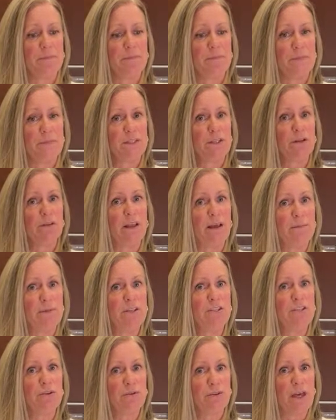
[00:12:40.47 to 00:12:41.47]
So let me
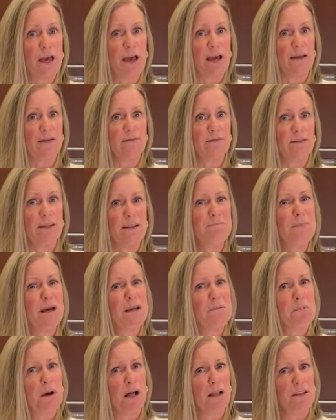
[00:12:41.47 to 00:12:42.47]
do that. And my
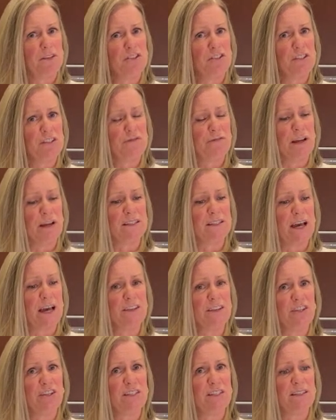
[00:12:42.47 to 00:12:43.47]
apologies, friends.
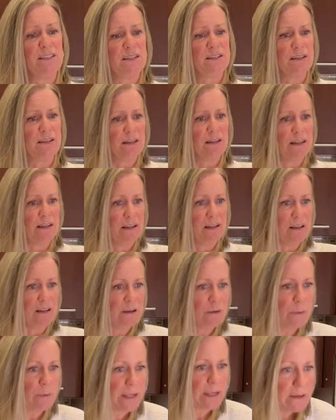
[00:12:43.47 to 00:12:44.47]

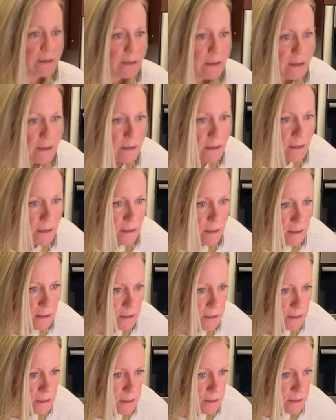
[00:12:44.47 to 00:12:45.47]
Wait.
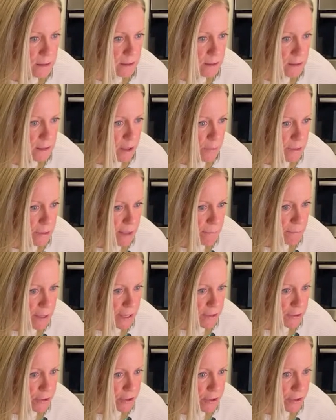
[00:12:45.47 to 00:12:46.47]
Oh, it got
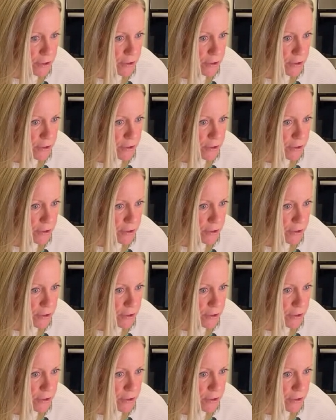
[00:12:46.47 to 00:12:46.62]
better.